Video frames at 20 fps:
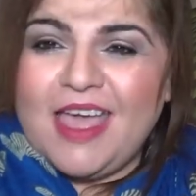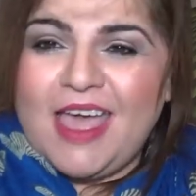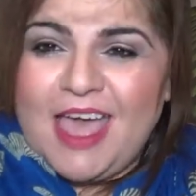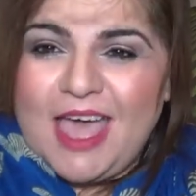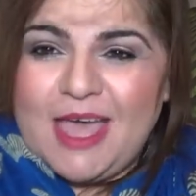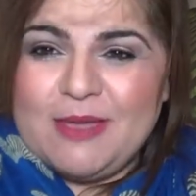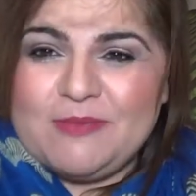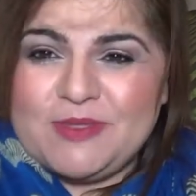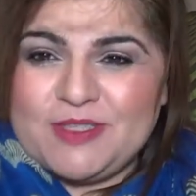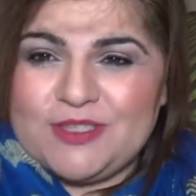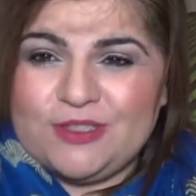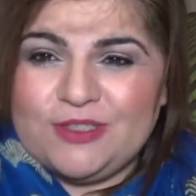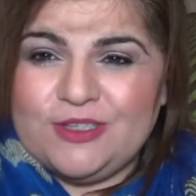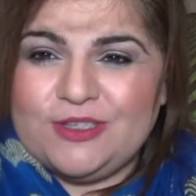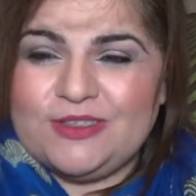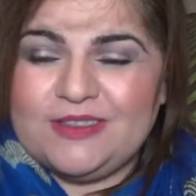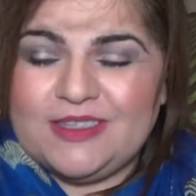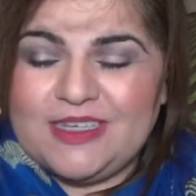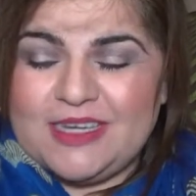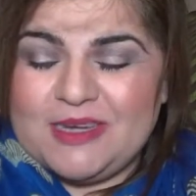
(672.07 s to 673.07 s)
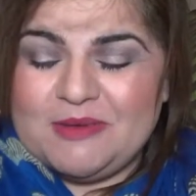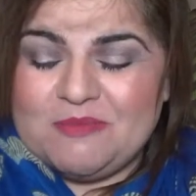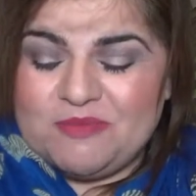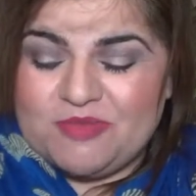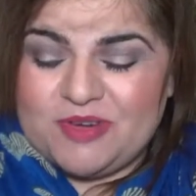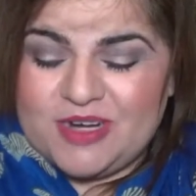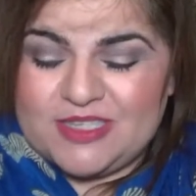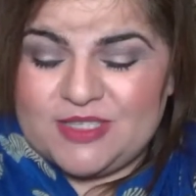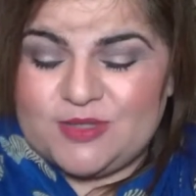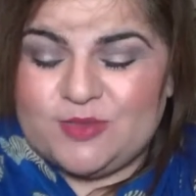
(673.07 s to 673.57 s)
Absolutely
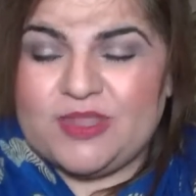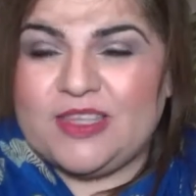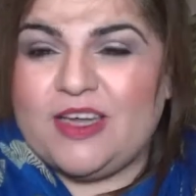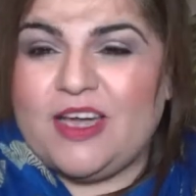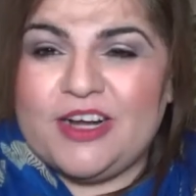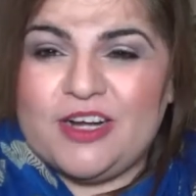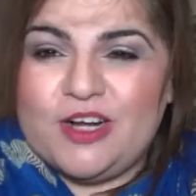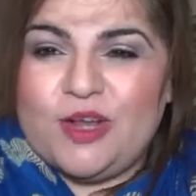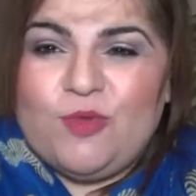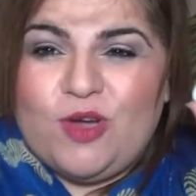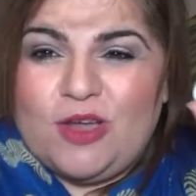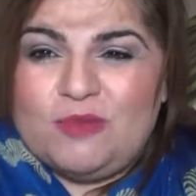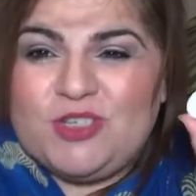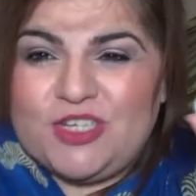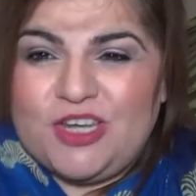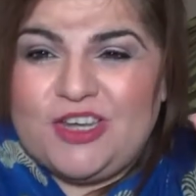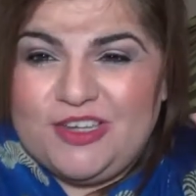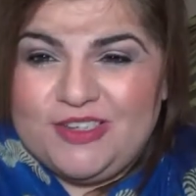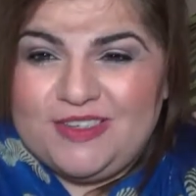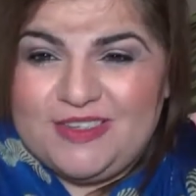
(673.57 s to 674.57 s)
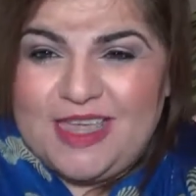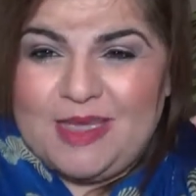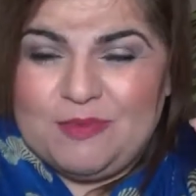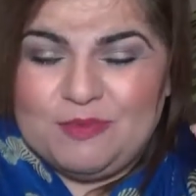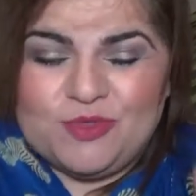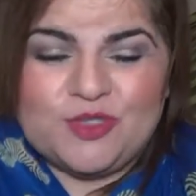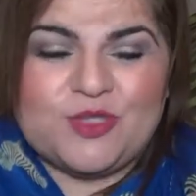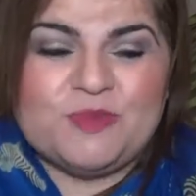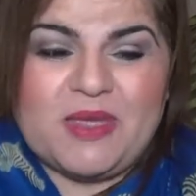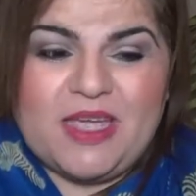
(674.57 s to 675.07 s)
impressed with it. I don't know why I'm showing you
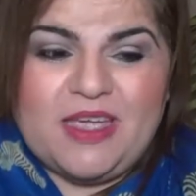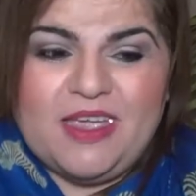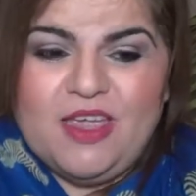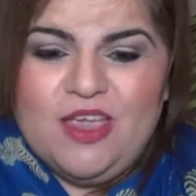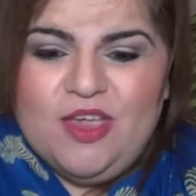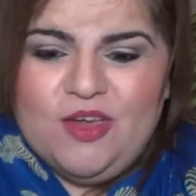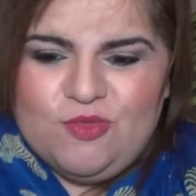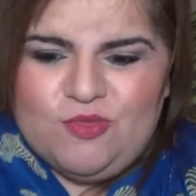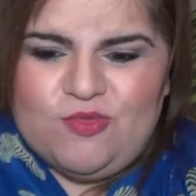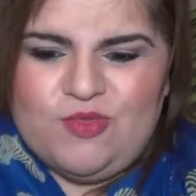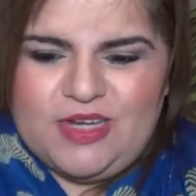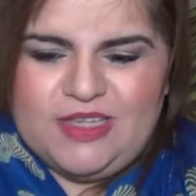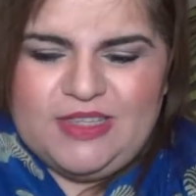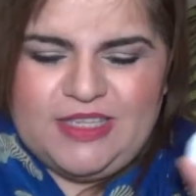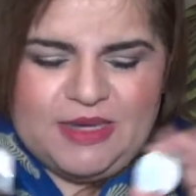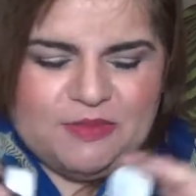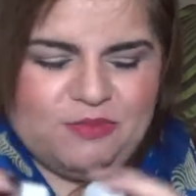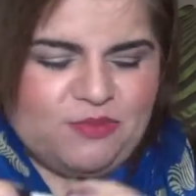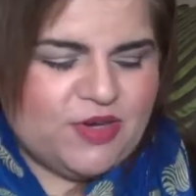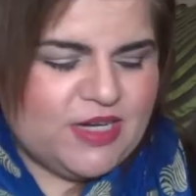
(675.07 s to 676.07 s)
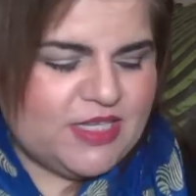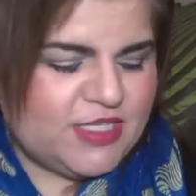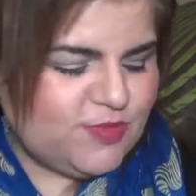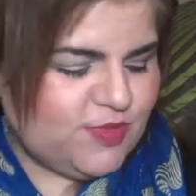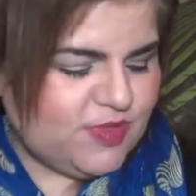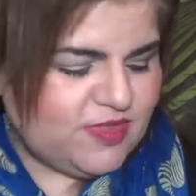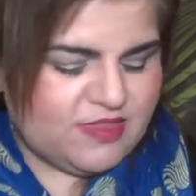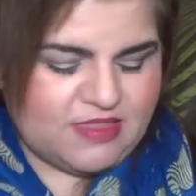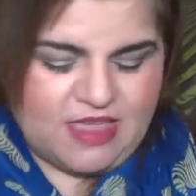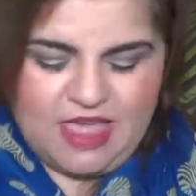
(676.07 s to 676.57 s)
samples, but really
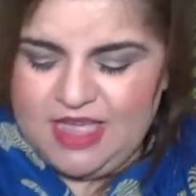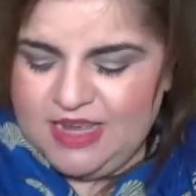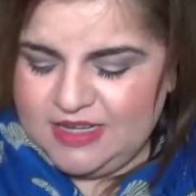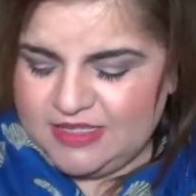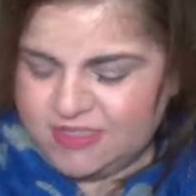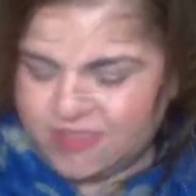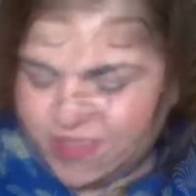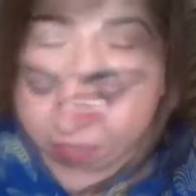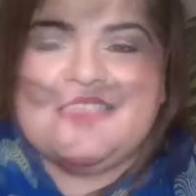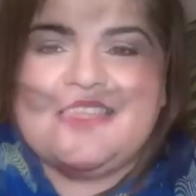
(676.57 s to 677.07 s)
impressed with that.